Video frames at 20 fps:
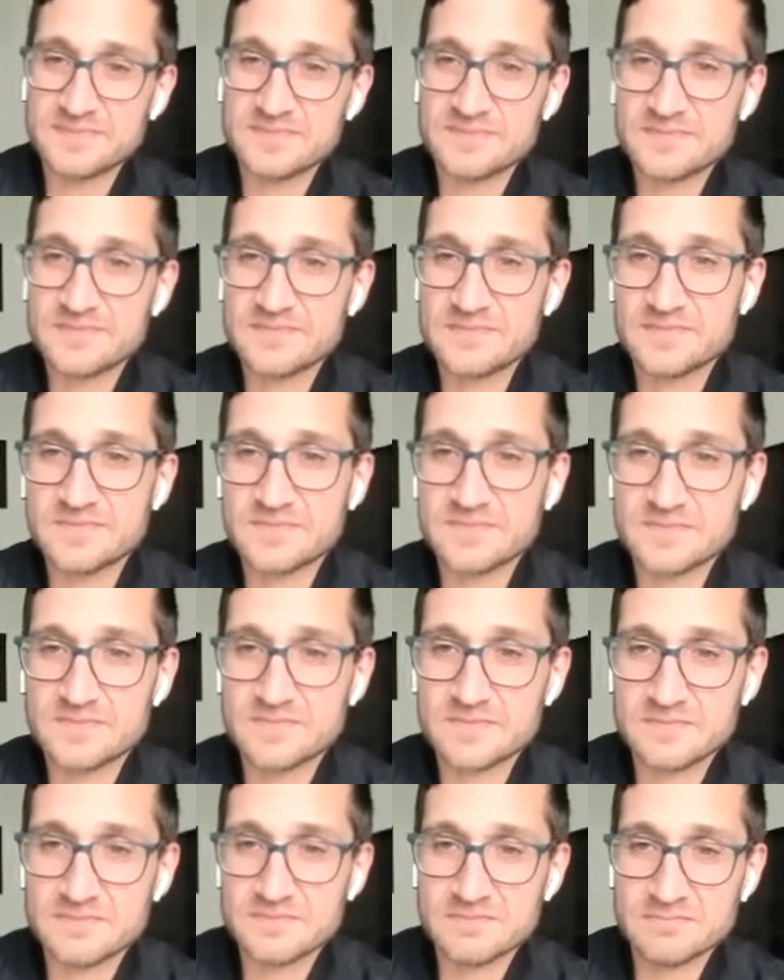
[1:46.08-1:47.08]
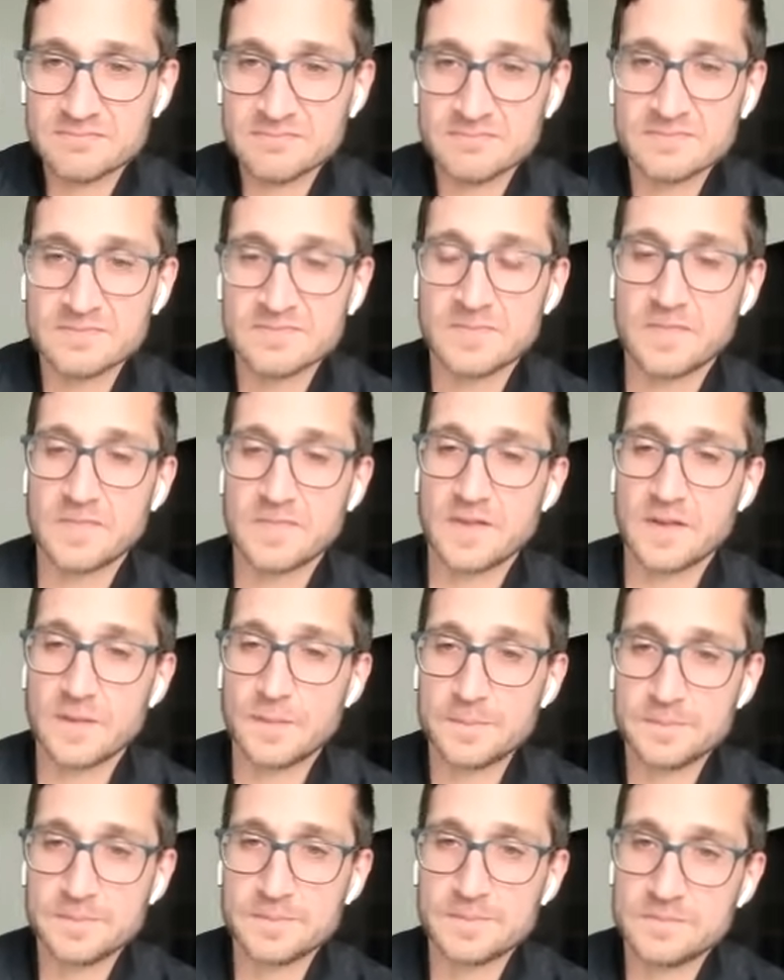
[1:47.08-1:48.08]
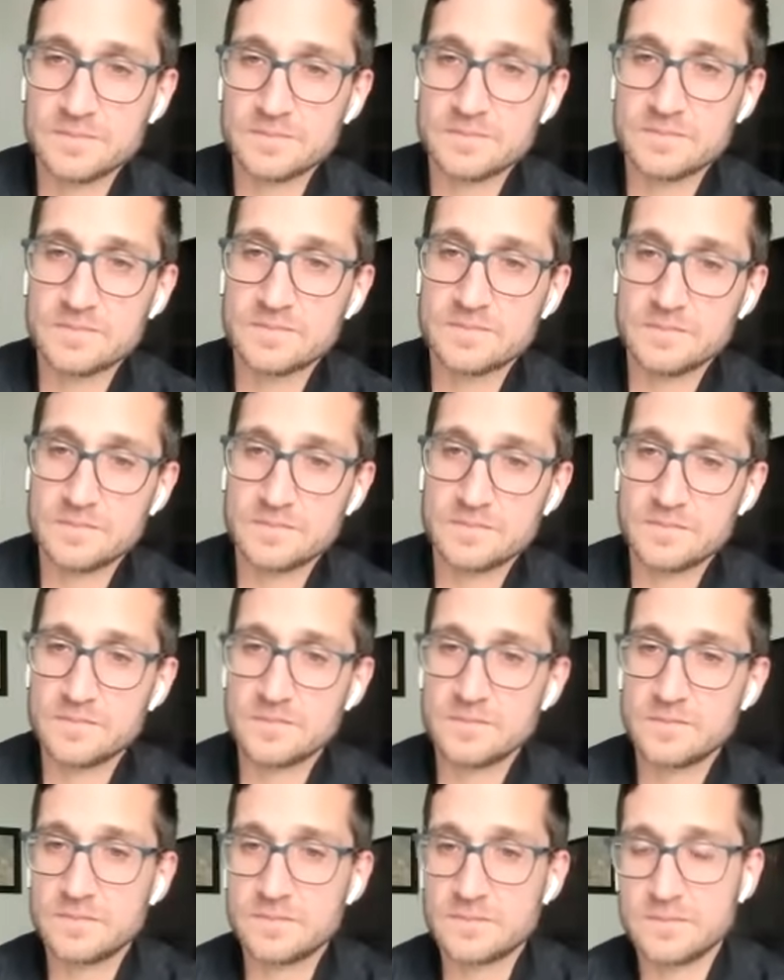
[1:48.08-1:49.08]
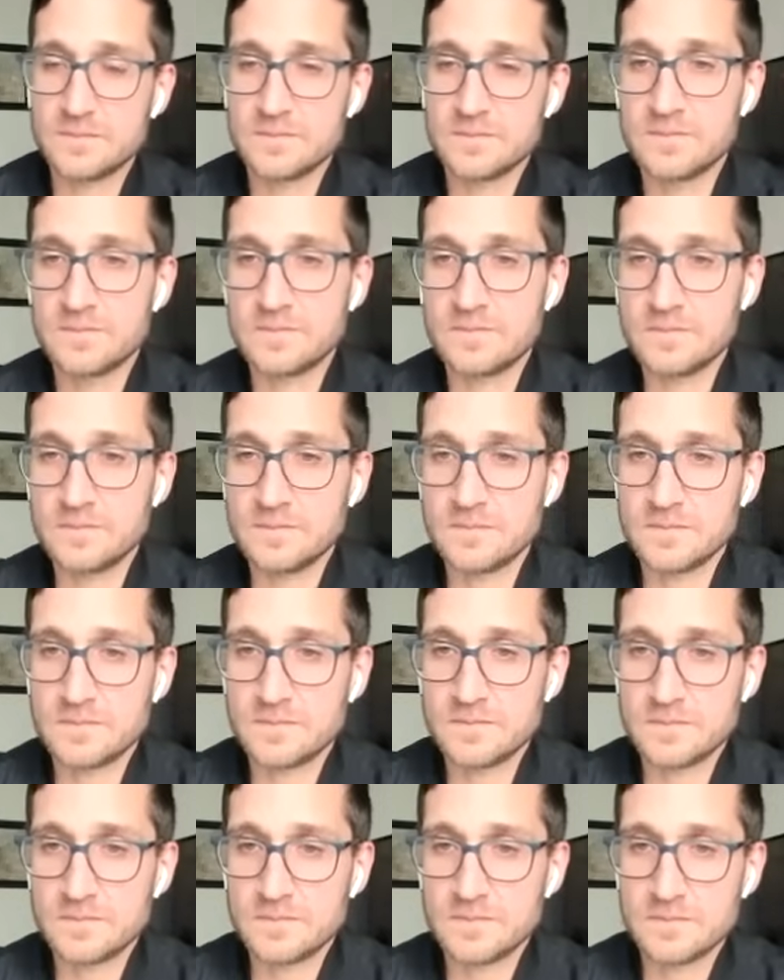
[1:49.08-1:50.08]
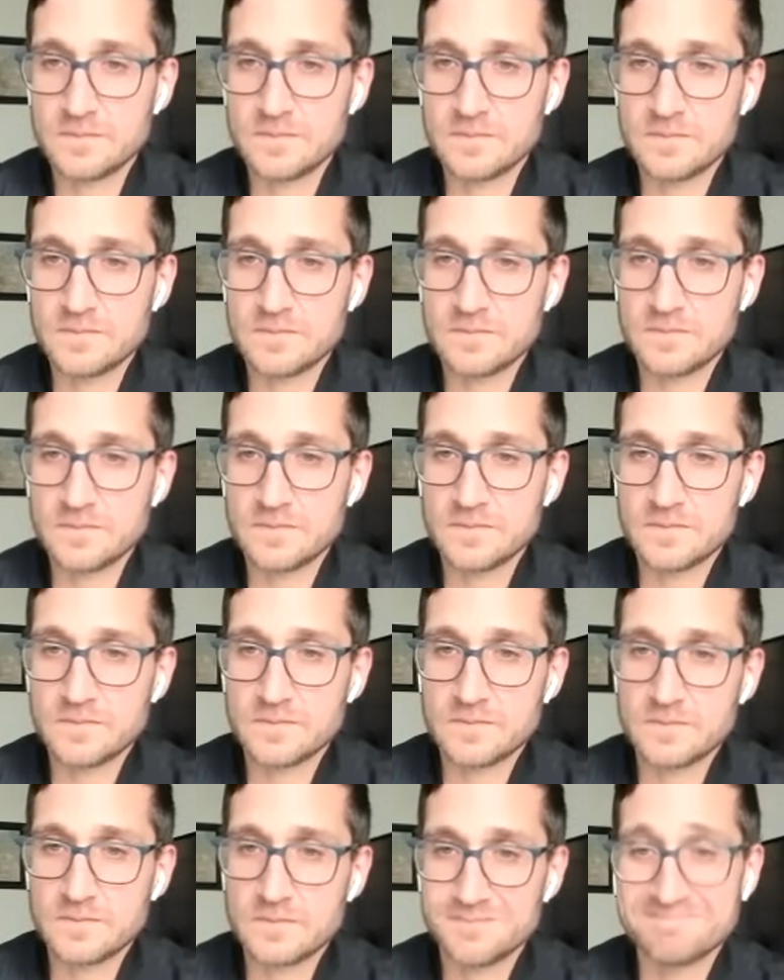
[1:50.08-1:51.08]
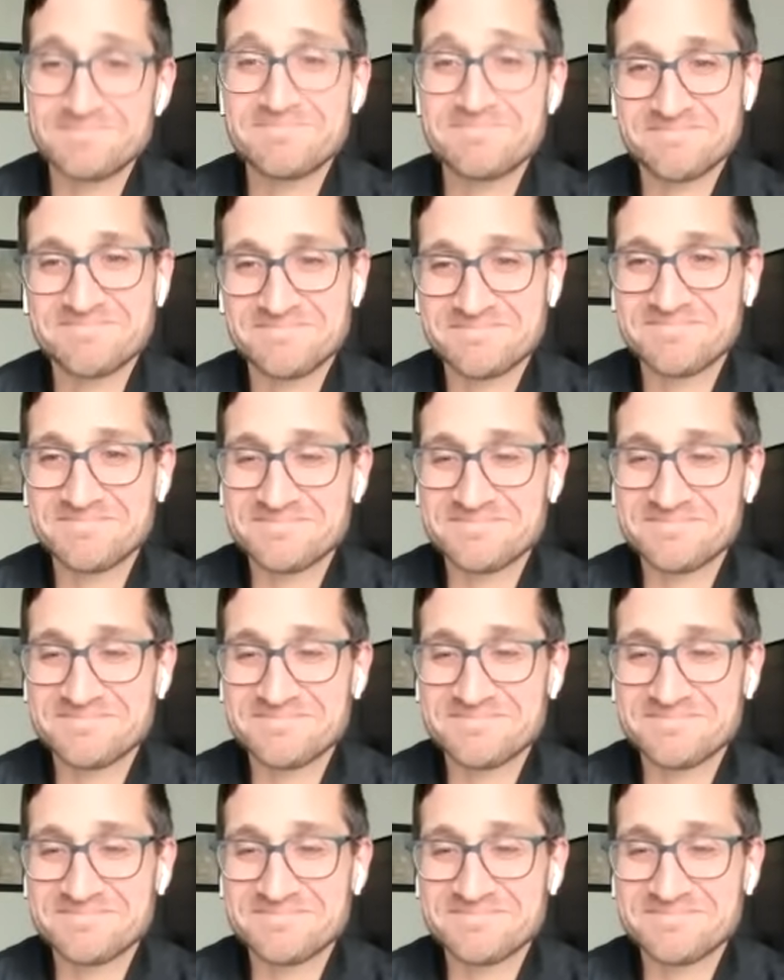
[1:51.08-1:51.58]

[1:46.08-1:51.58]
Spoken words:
[no speech]